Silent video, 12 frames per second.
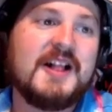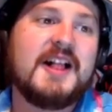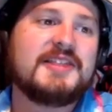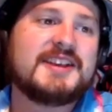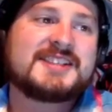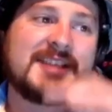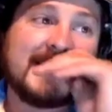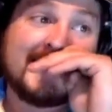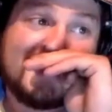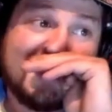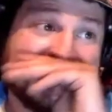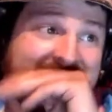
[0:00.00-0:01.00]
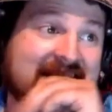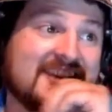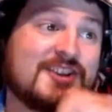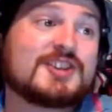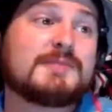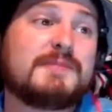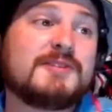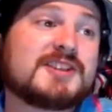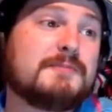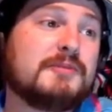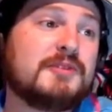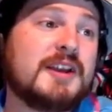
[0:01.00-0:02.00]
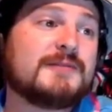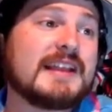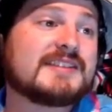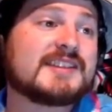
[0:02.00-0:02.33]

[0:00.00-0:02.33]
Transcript: This like it's just like you're supposed to believe that